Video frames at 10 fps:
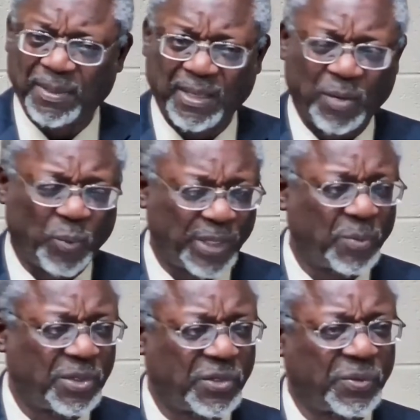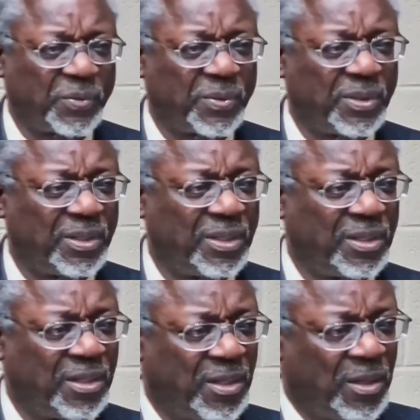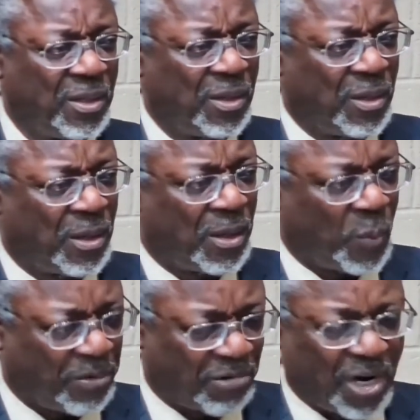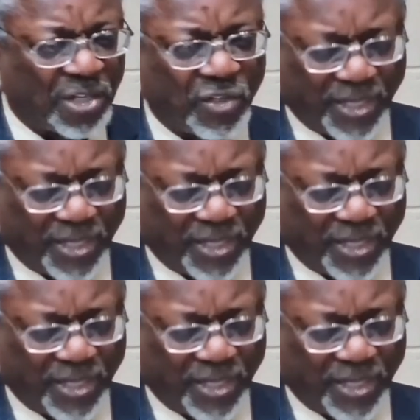and what he would do with regard to the